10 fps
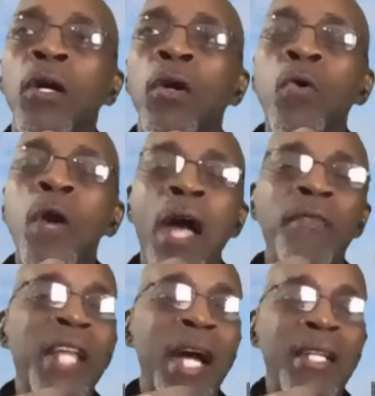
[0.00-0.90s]
who
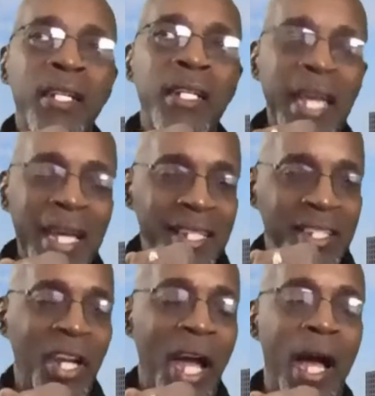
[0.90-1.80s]
have not done his
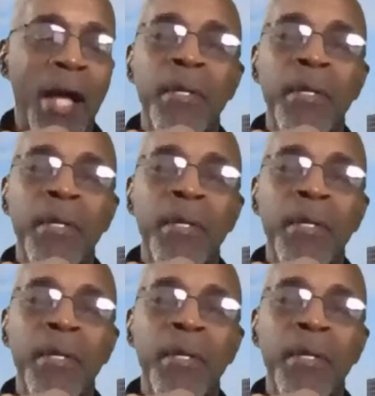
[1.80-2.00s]
job,